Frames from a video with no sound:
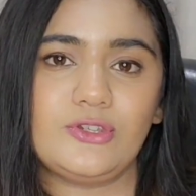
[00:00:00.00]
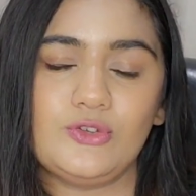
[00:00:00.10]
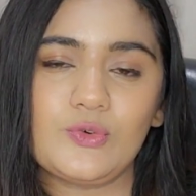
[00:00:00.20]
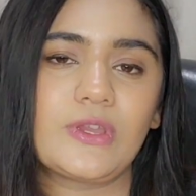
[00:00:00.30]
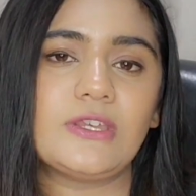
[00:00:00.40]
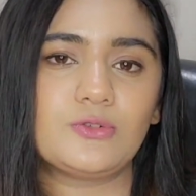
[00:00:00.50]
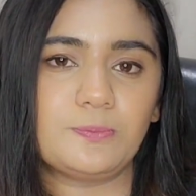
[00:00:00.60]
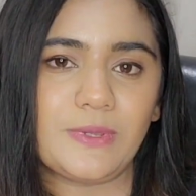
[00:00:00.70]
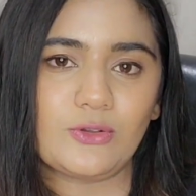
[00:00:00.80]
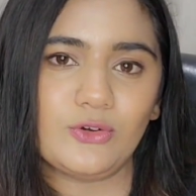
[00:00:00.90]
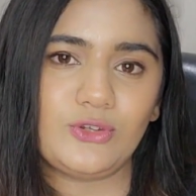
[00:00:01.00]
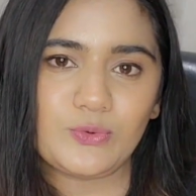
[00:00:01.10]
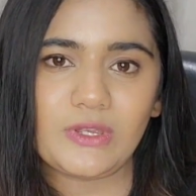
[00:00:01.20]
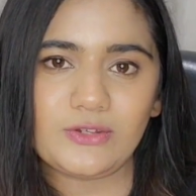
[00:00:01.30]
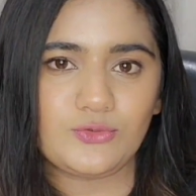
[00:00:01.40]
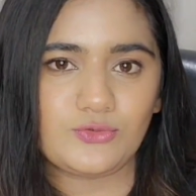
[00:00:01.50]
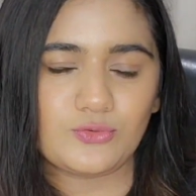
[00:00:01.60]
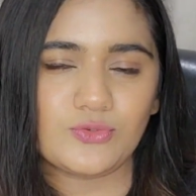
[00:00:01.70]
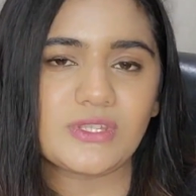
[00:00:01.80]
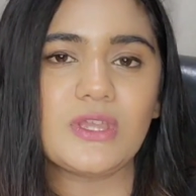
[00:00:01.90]
you get to pick or you get to
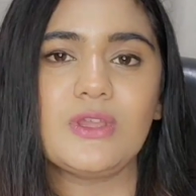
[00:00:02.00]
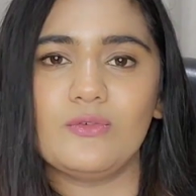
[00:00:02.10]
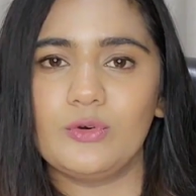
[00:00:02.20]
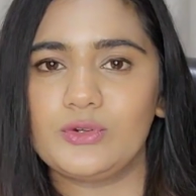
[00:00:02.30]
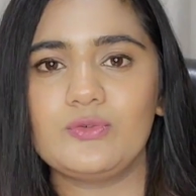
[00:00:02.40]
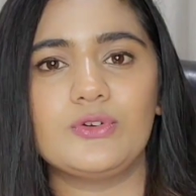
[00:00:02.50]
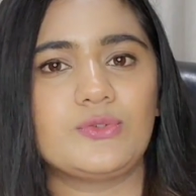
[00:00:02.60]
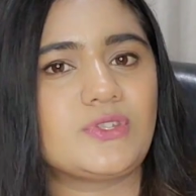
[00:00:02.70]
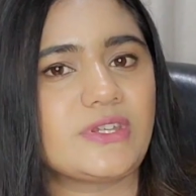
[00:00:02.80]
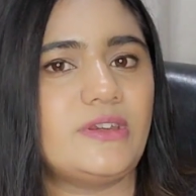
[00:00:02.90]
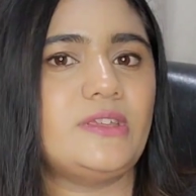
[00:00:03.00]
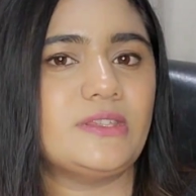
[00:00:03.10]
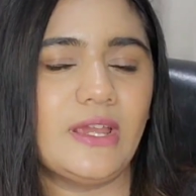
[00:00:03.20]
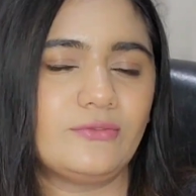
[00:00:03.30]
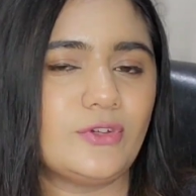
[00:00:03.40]
choose what you want to study in that.